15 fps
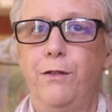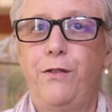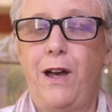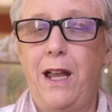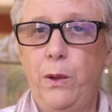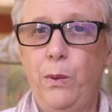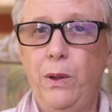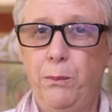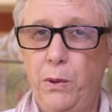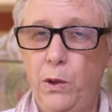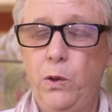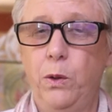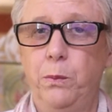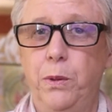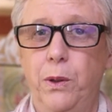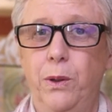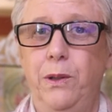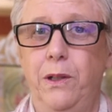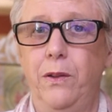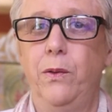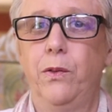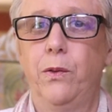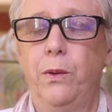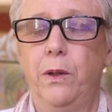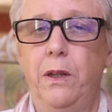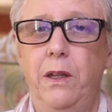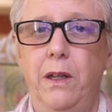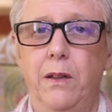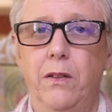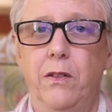following Bhikkhu Bodhi, who's
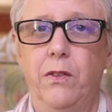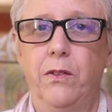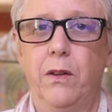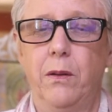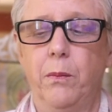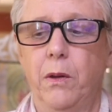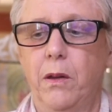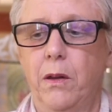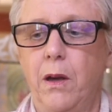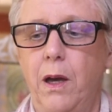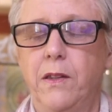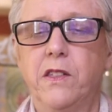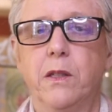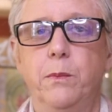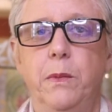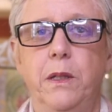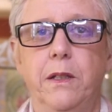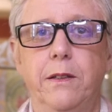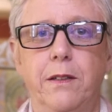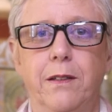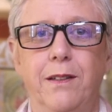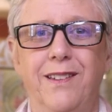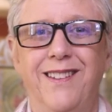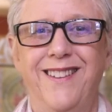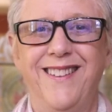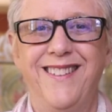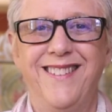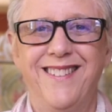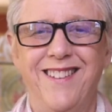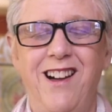really just a consummate
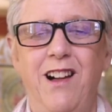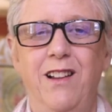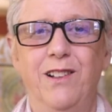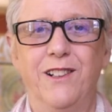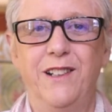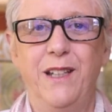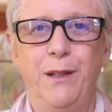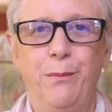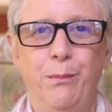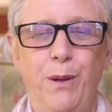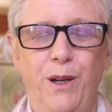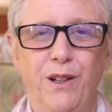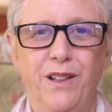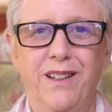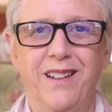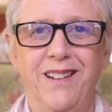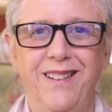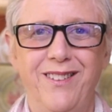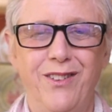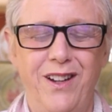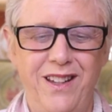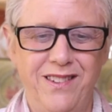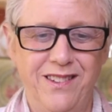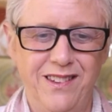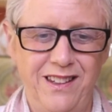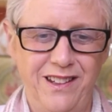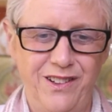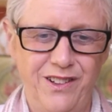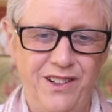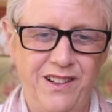scholar and monk and
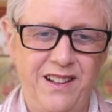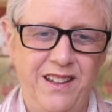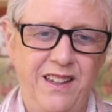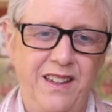translator,